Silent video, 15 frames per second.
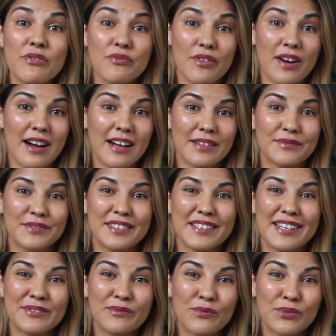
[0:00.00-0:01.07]
thrived
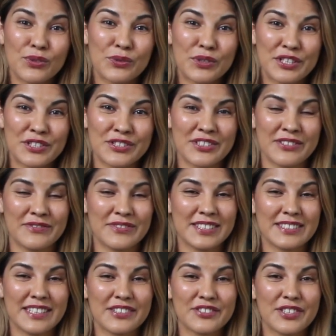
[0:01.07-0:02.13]
and flourished in
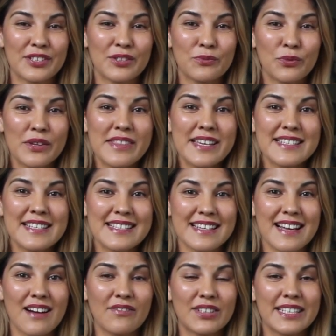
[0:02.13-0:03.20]
recession. And what they
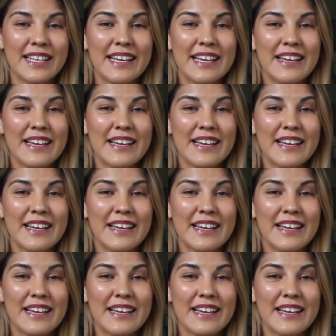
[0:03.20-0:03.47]
discovered,